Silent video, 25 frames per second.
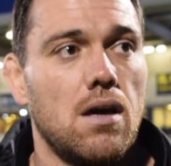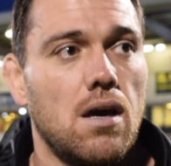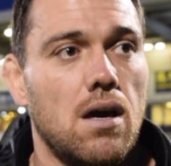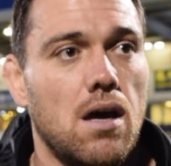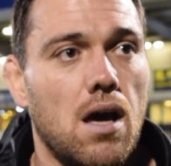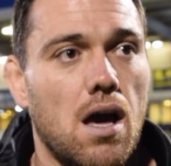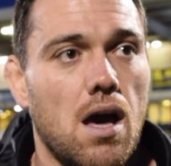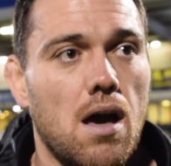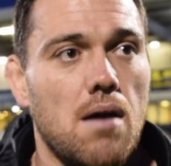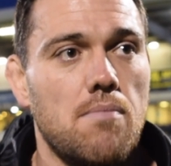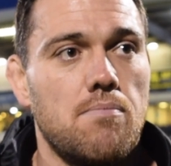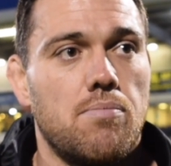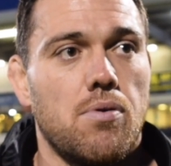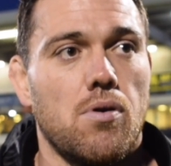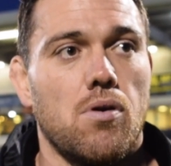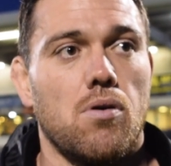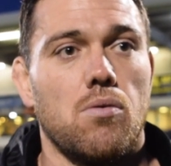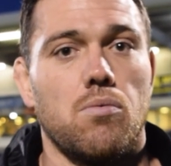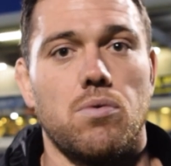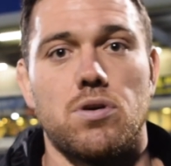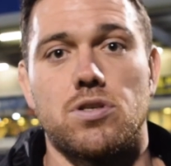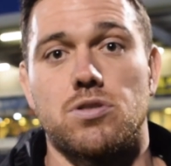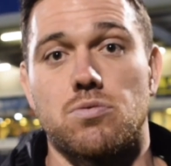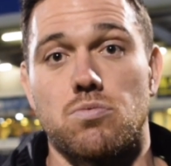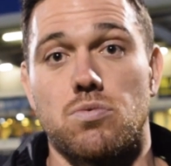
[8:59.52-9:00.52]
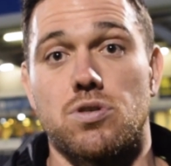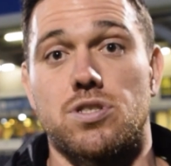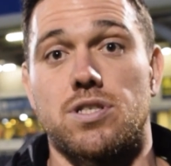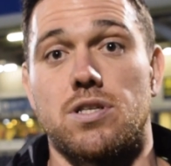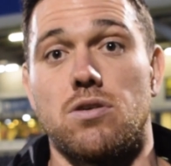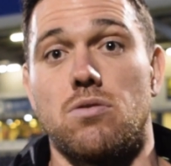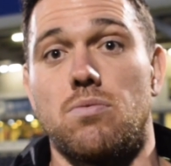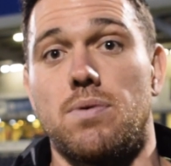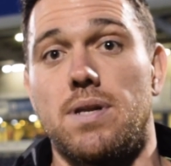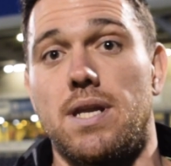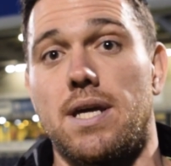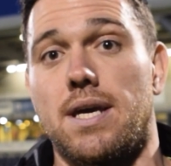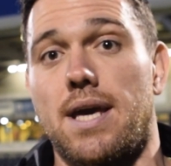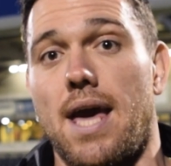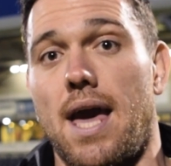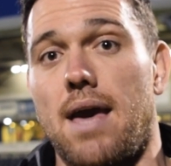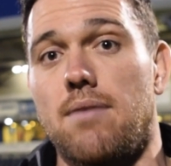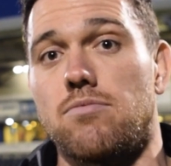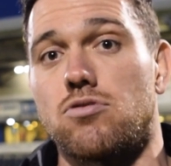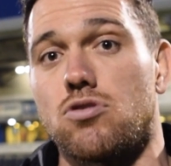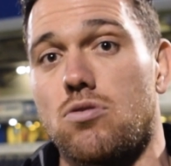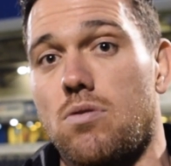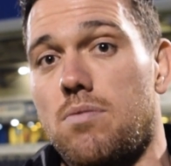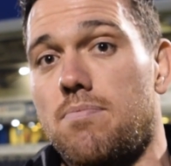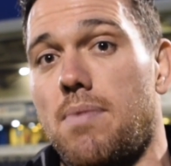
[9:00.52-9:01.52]
but we're still winning
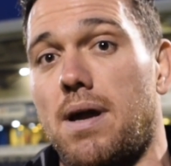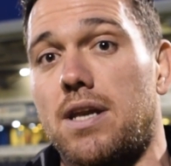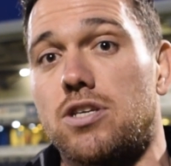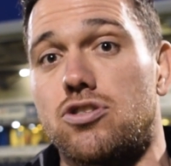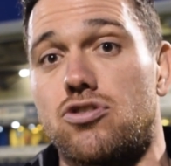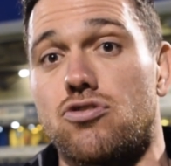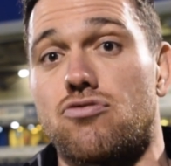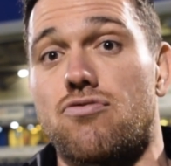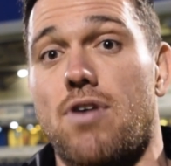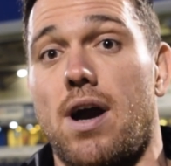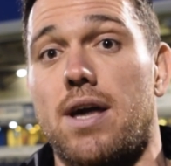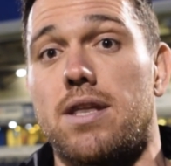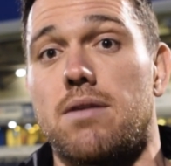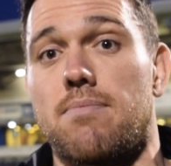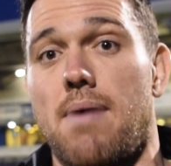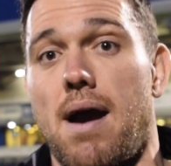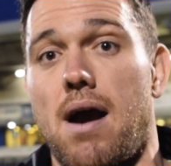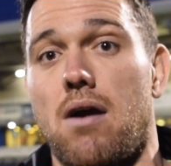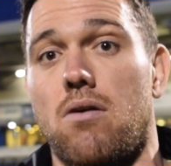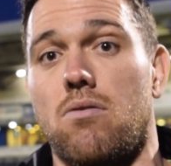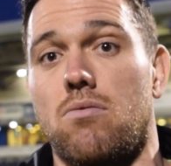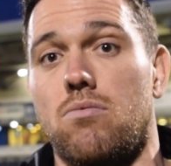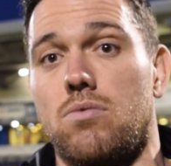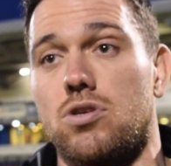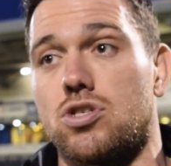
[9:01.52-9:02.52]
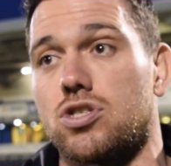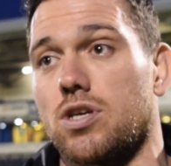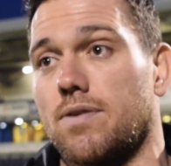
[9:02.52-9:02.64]
games, or we've managed to grind them out, which